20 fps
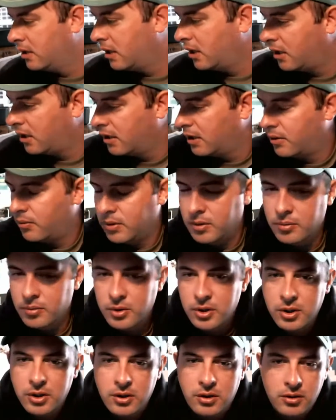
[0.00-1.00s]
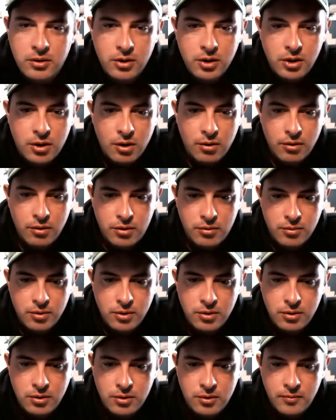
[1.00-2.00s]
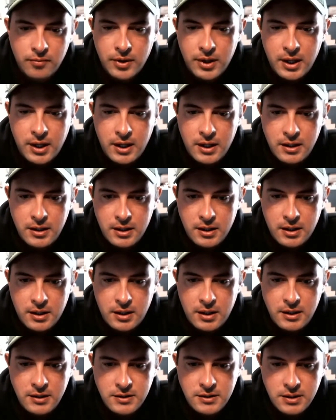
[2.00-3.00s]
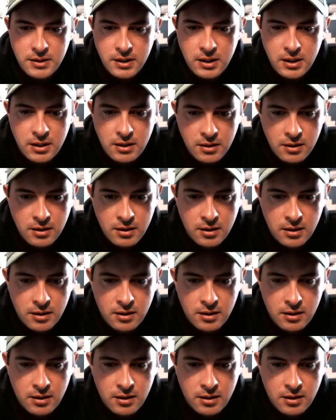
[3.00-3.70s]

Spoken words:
That we will go through and see.